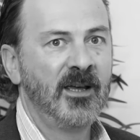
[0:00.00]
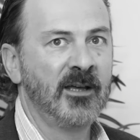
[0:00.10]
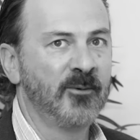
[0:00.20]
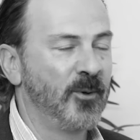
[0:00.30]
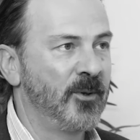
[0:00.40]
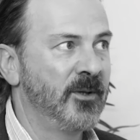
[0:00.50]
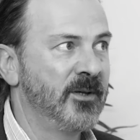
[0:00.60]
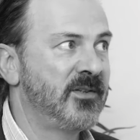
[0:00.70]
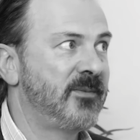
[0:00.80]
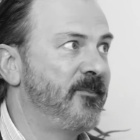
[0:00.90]
And all
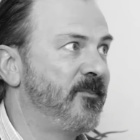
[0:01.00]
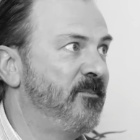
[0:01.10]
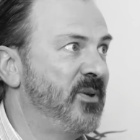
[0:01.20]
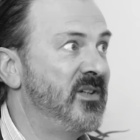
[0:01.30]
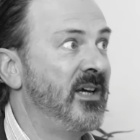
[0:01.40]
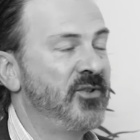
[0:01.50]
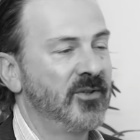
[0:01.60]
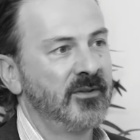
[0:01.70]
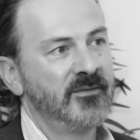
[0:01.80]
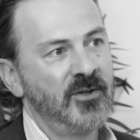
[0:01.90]
this
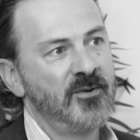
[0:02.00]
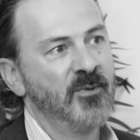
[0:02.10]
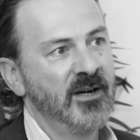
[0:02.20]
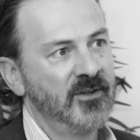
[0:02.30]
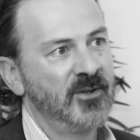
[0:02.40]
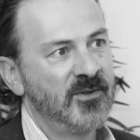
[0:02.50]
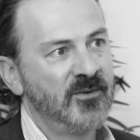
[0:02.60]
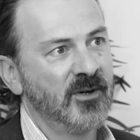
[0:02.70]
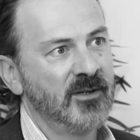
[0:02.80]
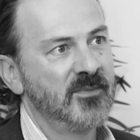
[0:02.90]
potential of new revenue
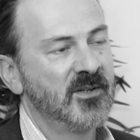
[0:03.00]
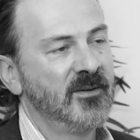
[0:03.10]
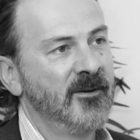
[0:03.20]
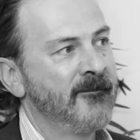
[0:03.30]
streams